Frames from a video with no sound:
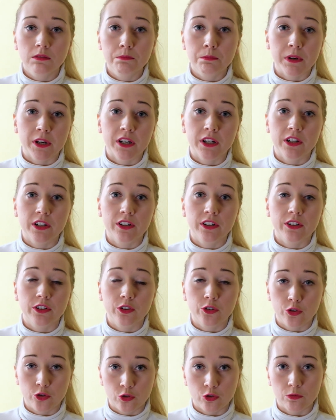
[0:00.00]
per
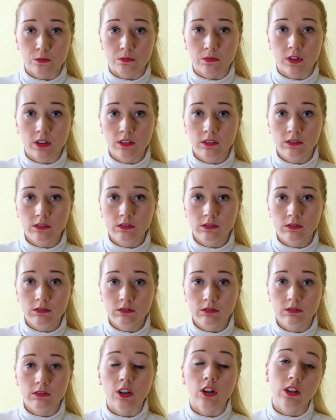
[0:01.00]
room,
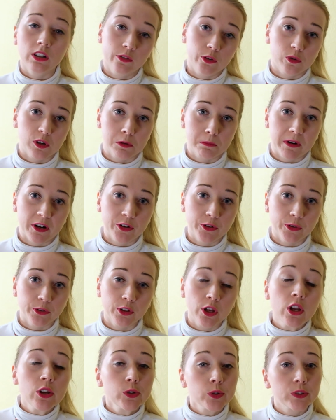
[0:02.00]
only for one person.
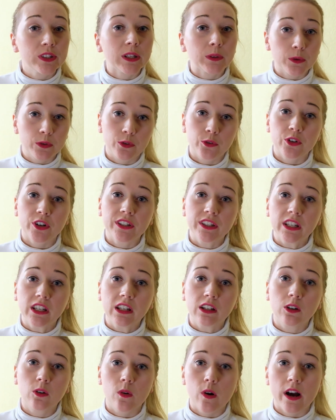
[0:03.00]
So that was
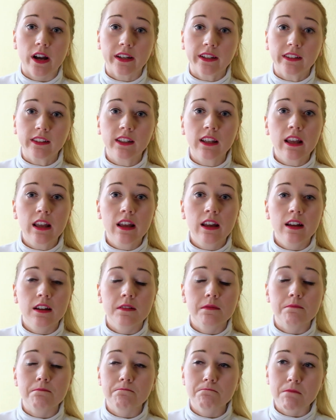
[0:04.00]
already quite
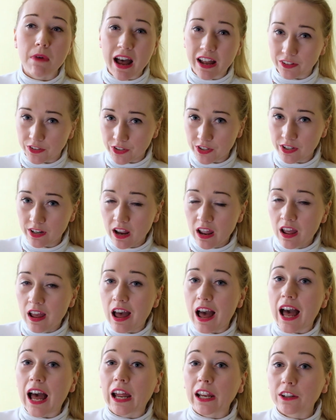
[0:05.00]
much,
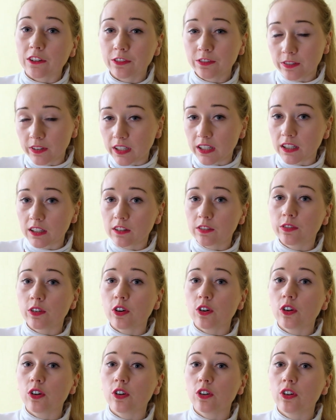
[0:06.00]
I think,
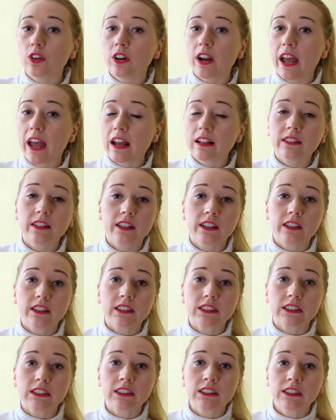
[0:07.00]
for
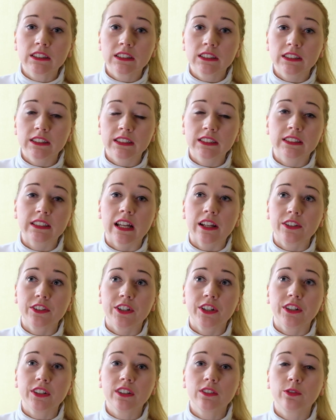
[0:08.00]
any
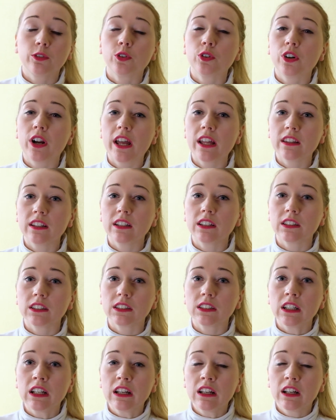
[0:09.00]
standard, for
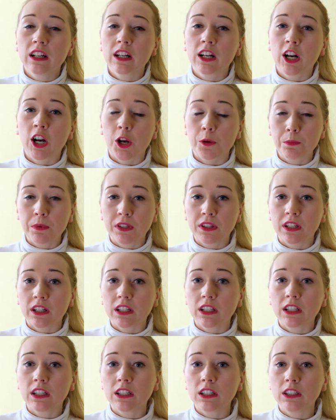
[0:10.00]
any
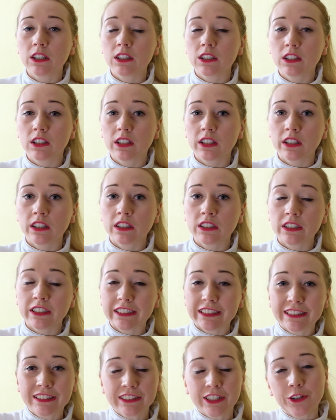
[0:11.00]
capital
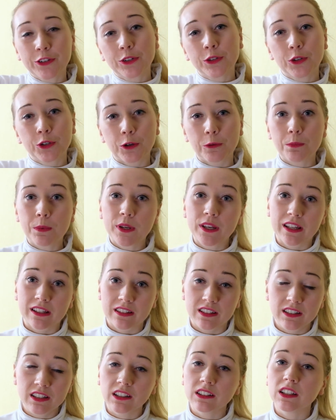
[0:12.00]
Eastern European
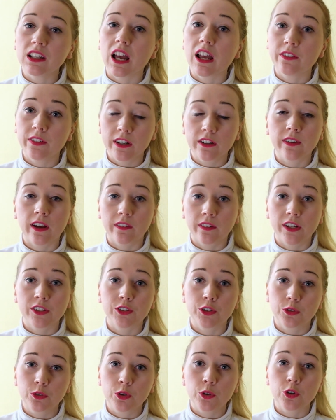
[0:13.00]
city. I think
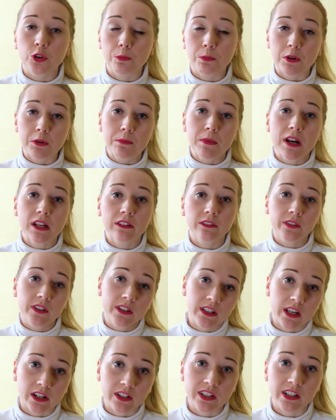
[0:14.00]
500 euro per month is
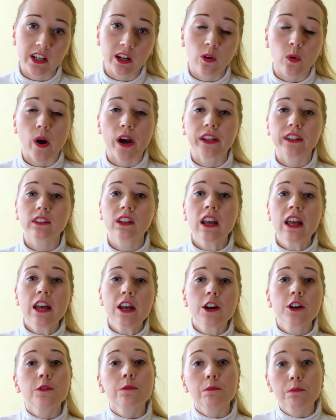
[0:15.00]
actually quite
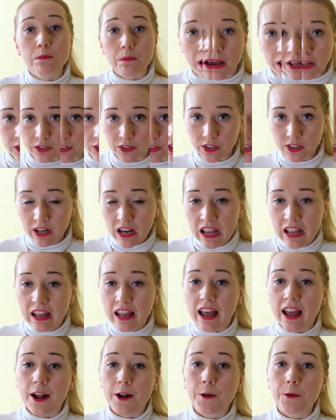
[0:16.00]
much.
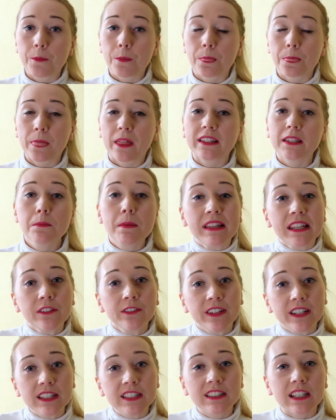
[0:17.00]
The
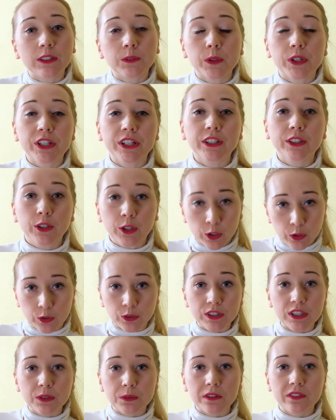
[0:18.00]
benefits that were
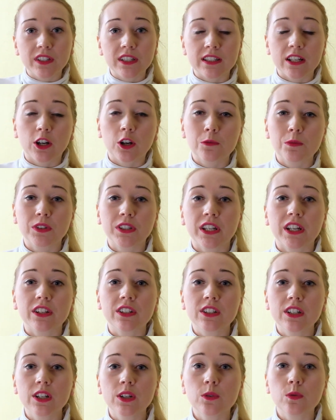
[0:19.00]
included with this
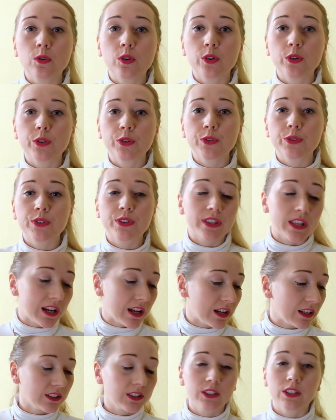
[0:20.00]
accommodation was
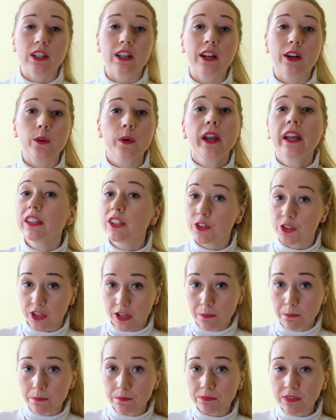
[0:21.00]
that we had a
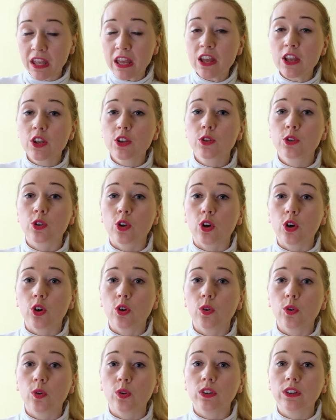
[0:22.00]
gym.
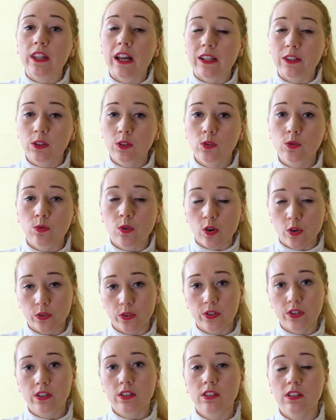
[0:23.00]
So that
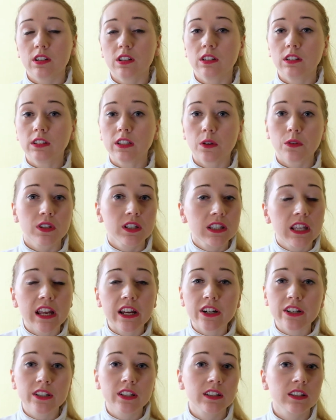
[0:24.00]
was
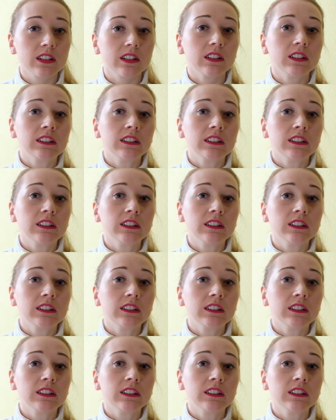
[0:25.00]
downstairs.